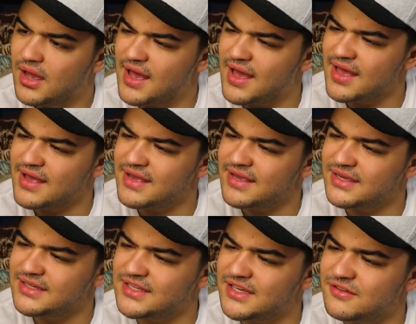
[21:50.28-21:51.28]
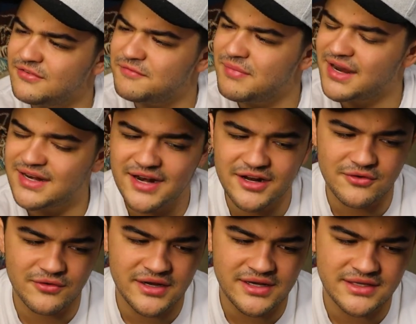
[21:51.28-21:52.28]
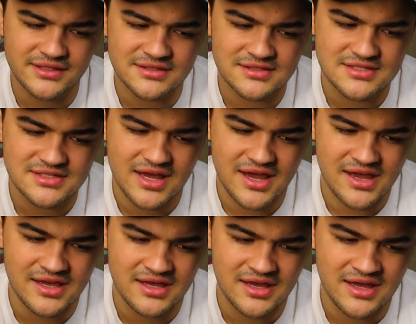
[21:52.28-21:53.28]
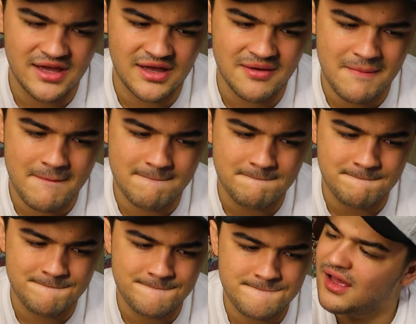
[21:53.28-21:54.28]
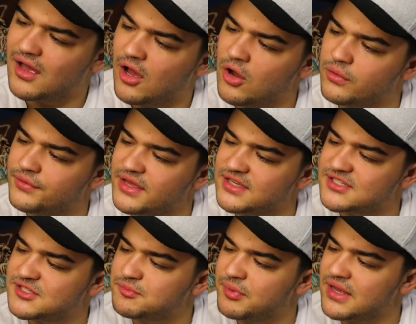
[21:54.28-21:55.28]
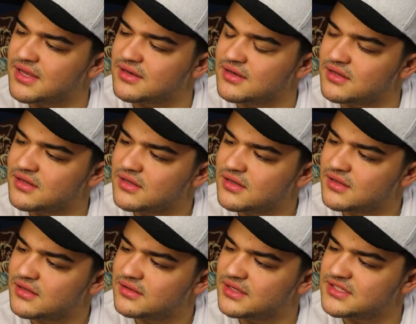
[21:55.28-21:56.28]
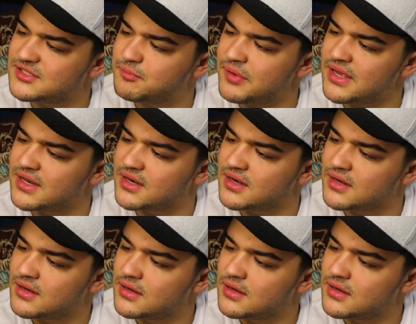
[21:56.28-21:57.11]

I give magnetic rings a, oh, they spin. They spin.